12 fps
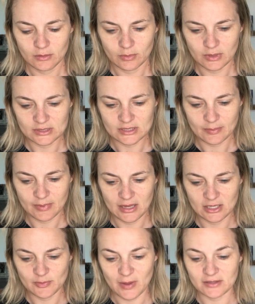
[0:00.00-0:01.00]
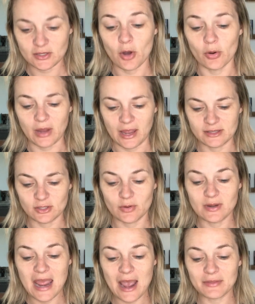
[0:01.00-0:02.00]
Where's the pH balance? Oh, okay.
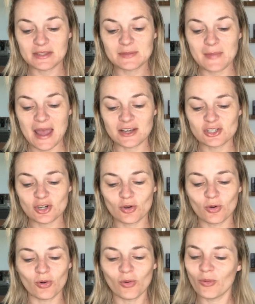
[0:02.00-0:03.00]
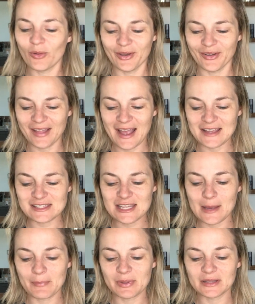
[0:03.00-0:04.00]
So now this magical oil has
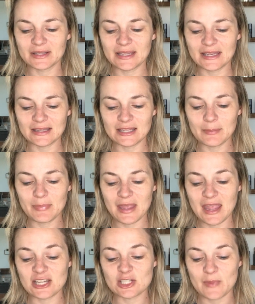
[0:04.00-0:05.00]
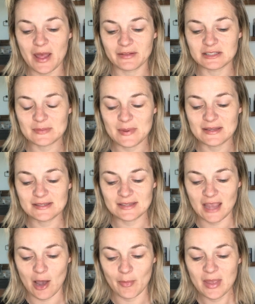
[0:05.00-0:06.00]
completely pH balanced my
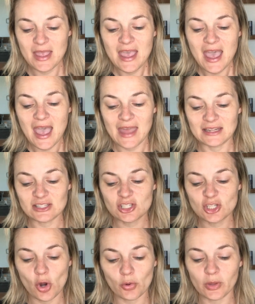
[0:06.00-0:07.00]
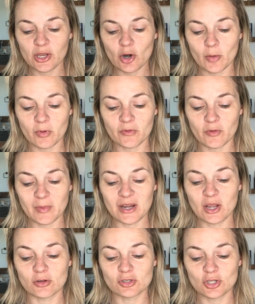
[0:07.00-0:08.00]
scalp, and it's totally normal for me
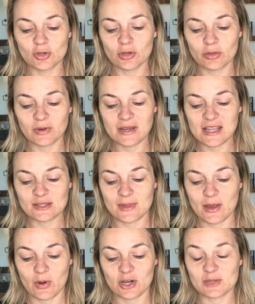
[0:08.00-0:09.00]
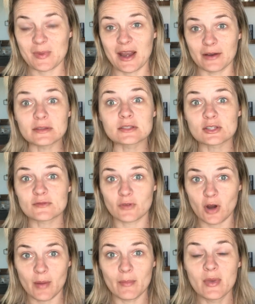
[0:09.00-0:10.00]
to go 2 to 3 days without washing my hair. This is
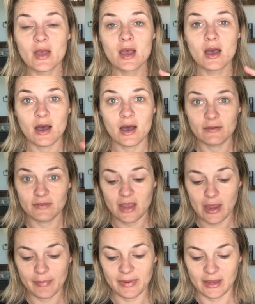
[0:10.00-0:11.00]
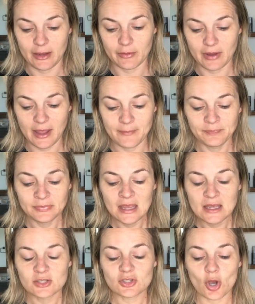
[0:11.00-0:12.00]
from a VIP, okay?
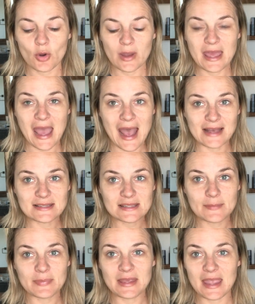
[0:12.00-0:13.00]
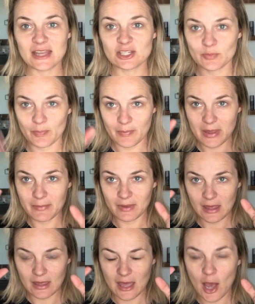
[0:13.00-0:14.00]
So it has the pH,
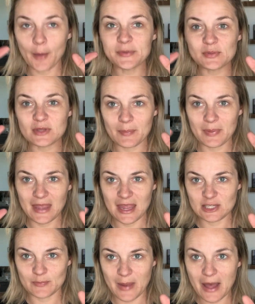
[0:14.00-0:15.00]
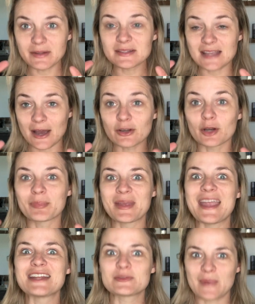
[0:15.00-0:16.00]
it helps with the pH, balance out your
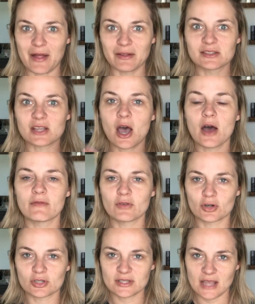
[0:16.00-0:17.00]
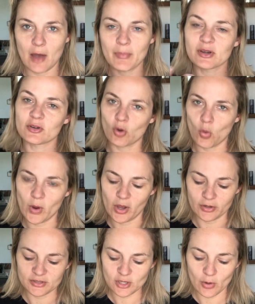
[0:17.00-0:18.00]
pH balance of your scalp and your
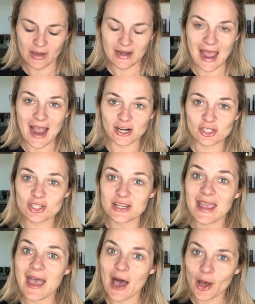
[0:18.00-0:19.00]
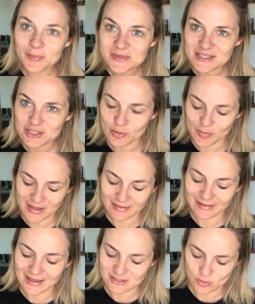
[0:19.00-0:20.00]
oil. So it actually helps it to be
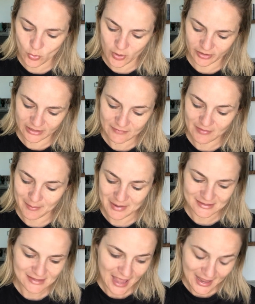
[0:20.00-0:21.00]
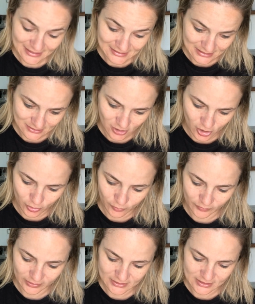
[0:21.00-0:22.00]
less oily, if that makes any sense at all.
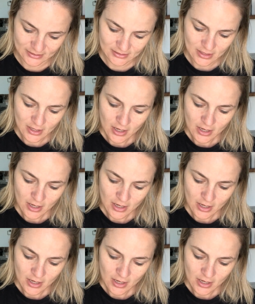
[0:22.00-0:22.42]
Hopefully it does.